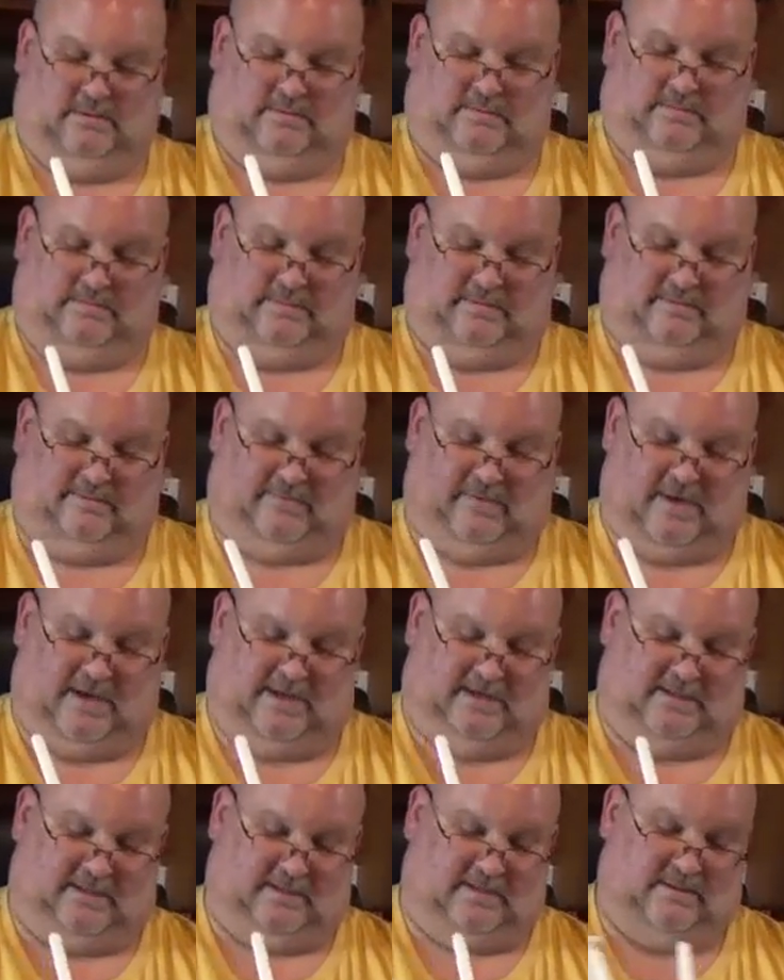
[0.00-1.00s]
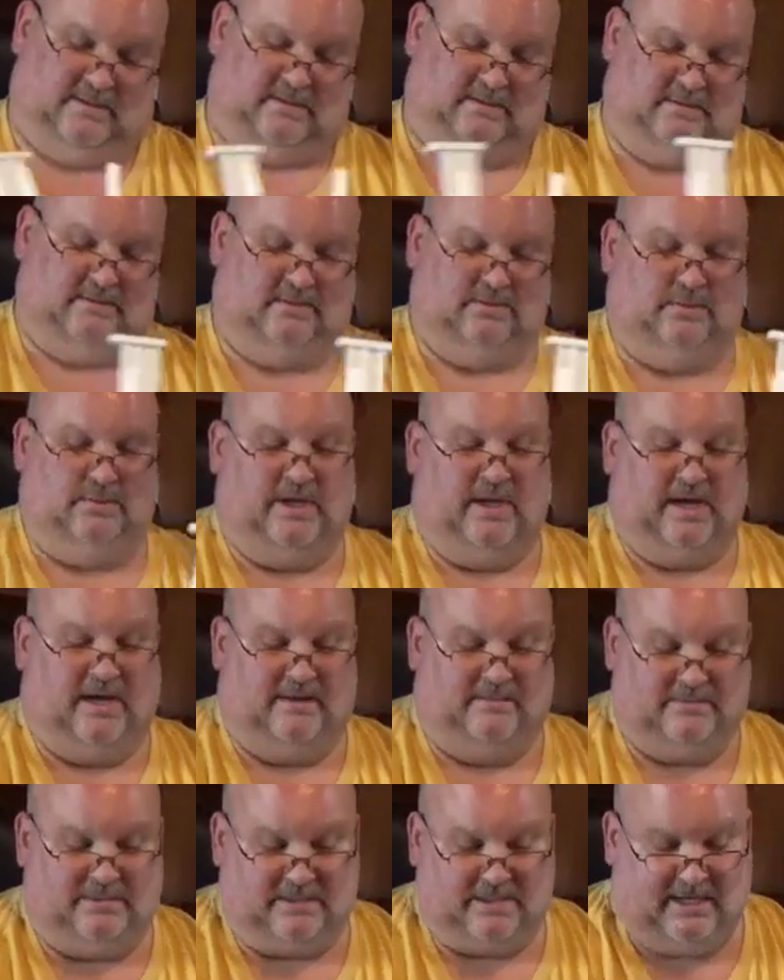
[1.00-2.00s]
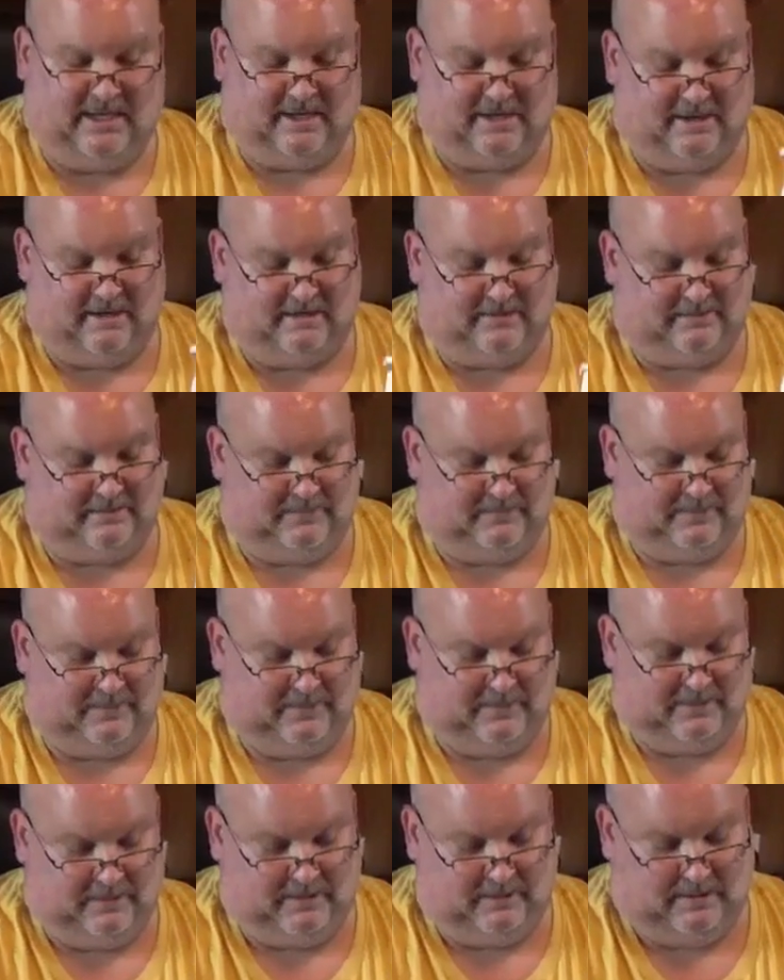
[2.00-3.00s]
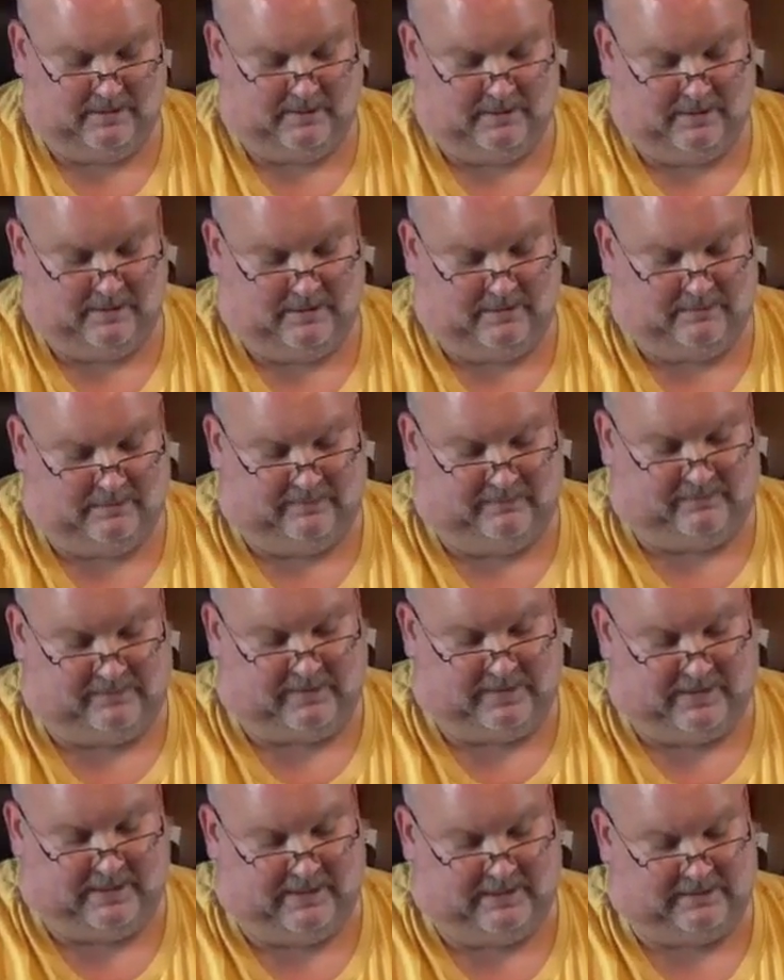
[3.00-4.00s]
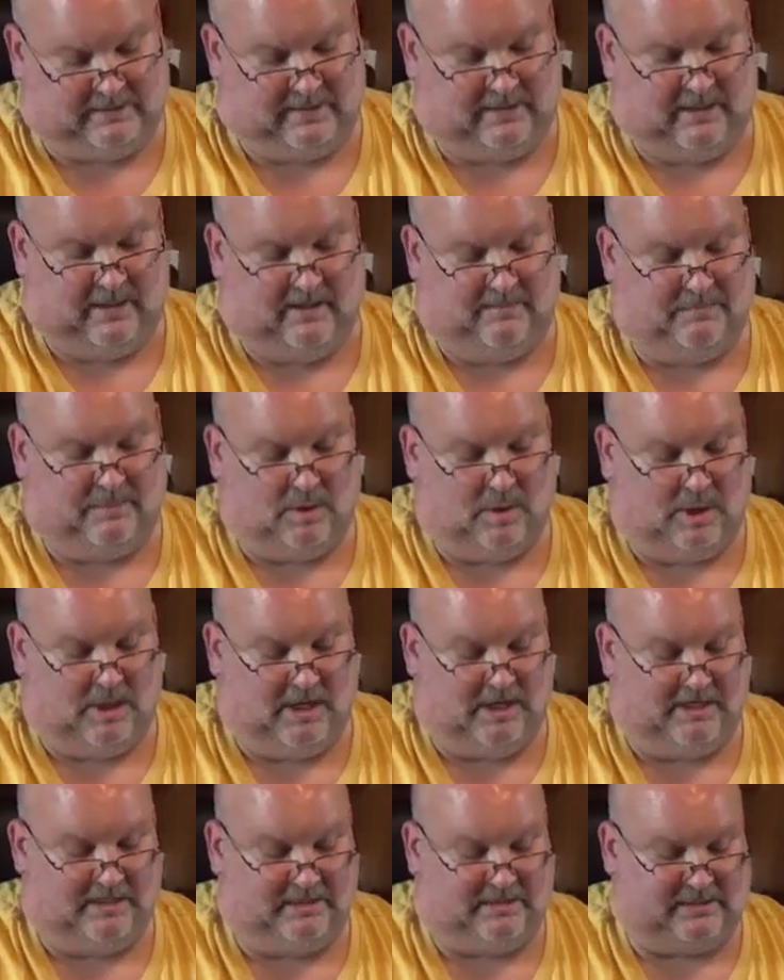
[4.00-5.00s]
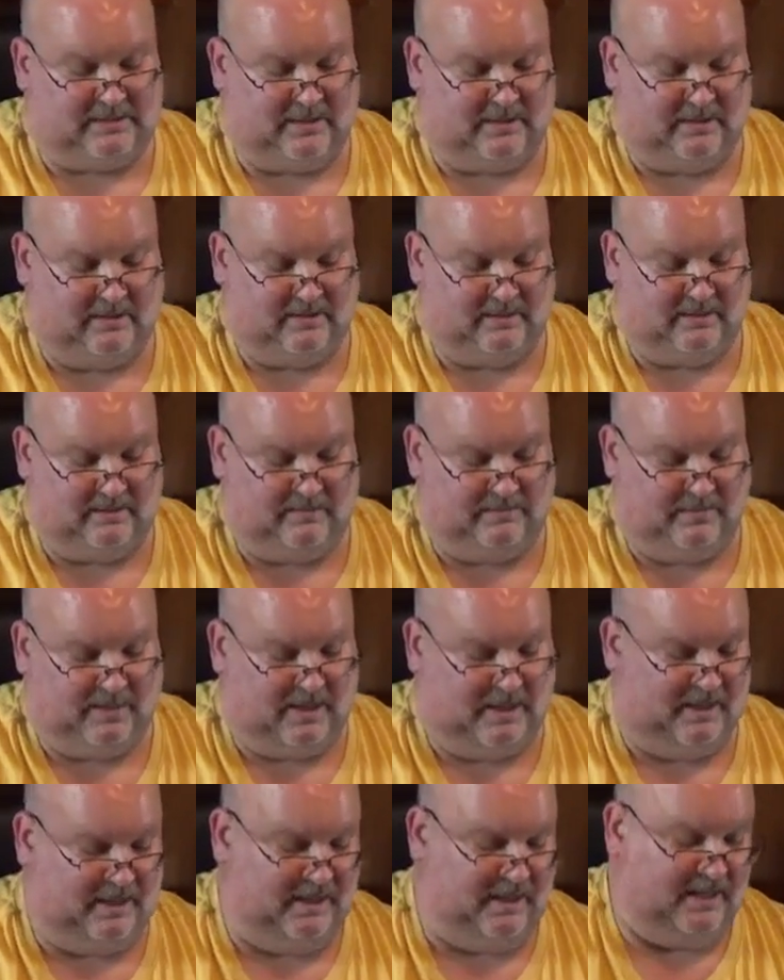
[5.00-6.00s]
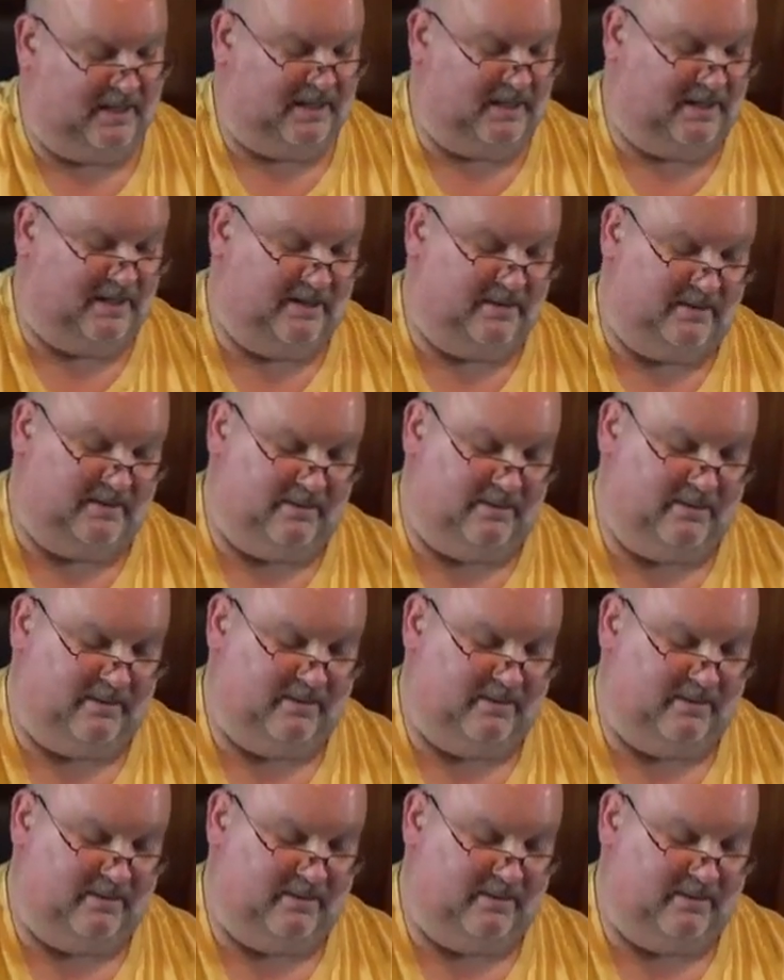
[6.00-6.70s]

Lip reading: We've got 2 knobs here. We've got a pause button there.